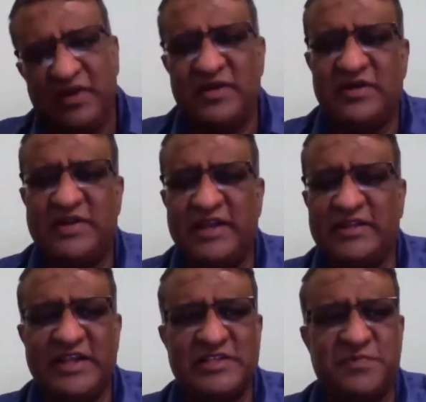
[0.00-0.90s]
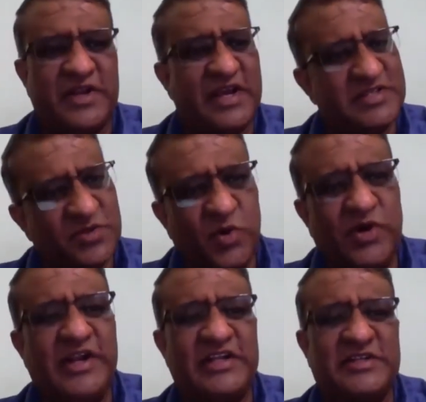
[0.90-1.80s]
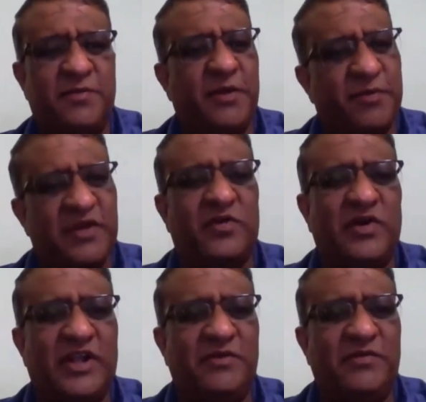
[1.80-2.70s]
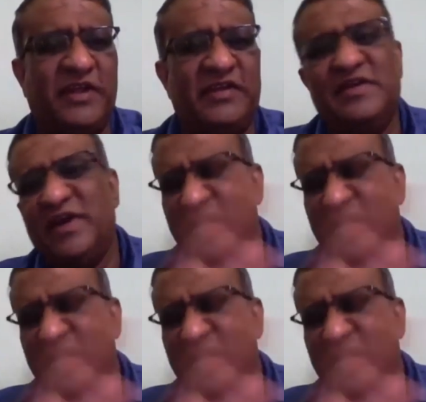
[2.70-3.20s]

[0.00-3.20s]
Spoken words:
Take their expertise, good industry people, good alumni.